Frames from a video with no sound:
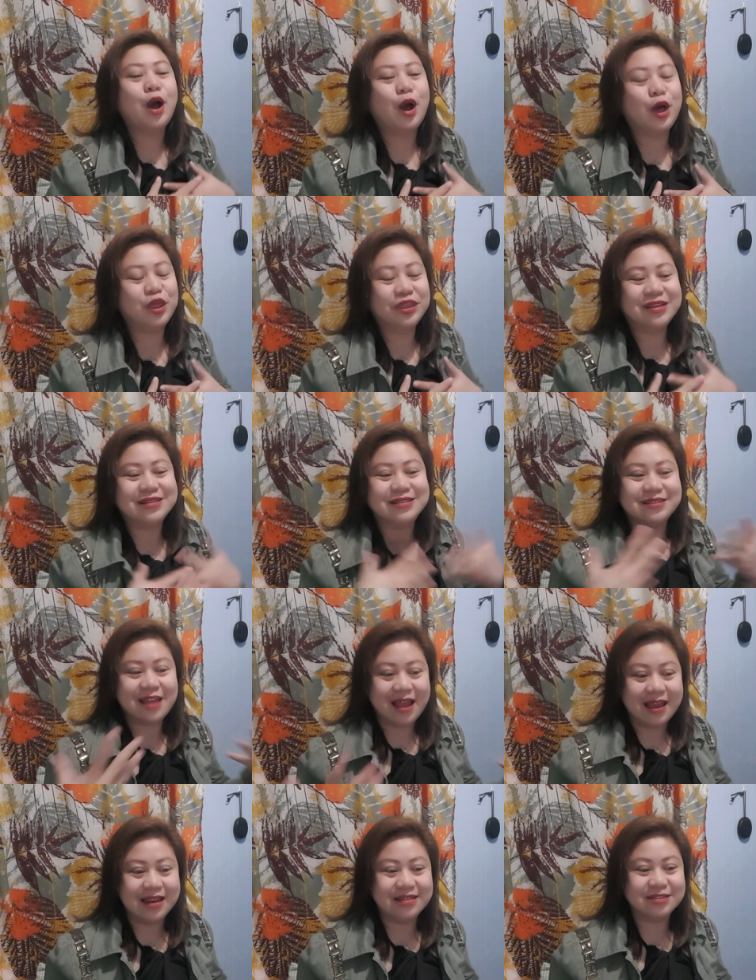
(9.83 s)
on this
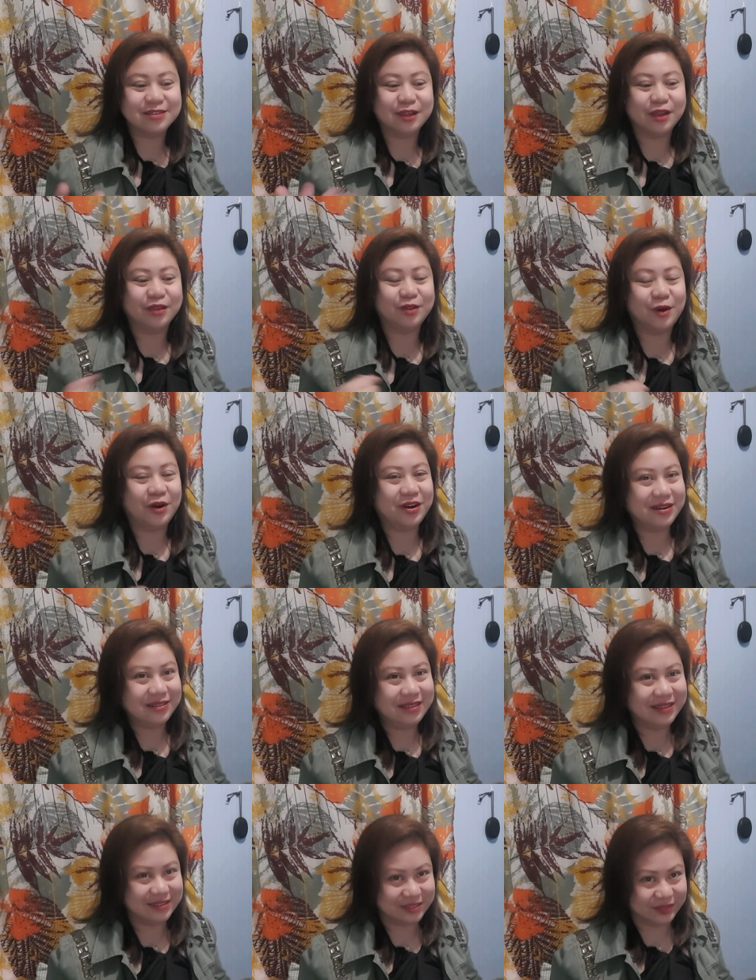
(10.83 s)
talented
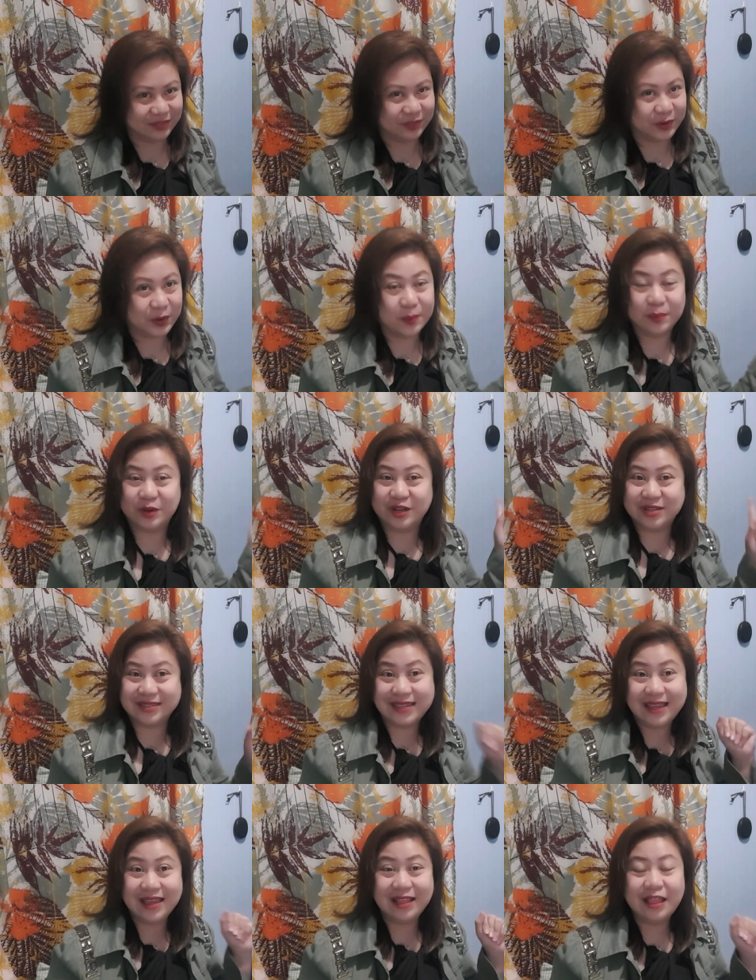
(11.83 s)
artist from
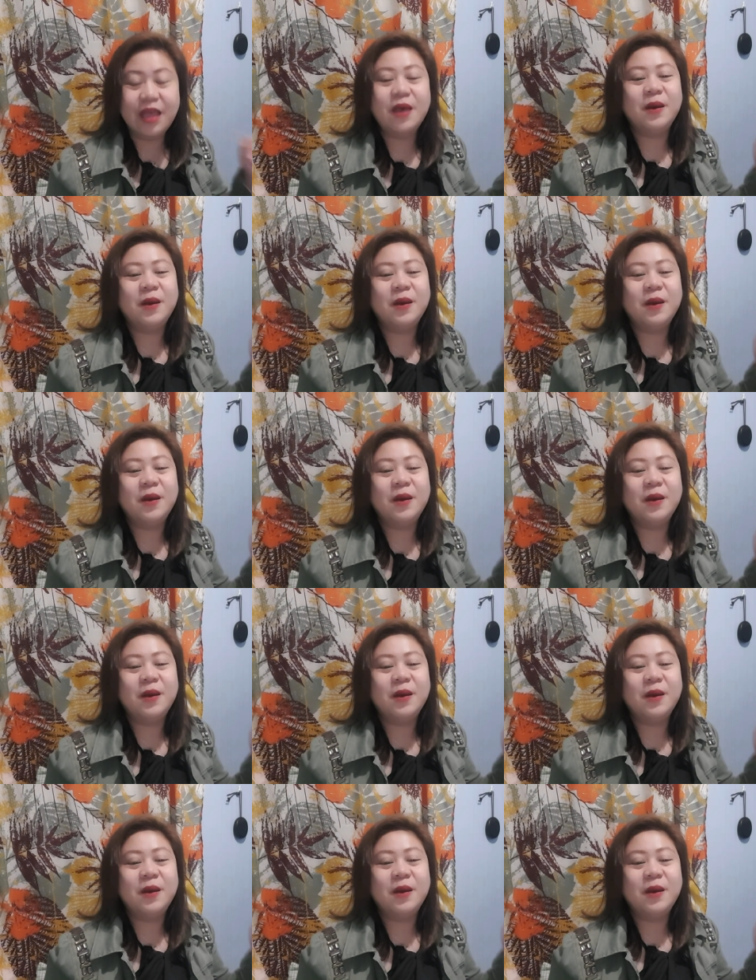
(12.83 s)
Brazil,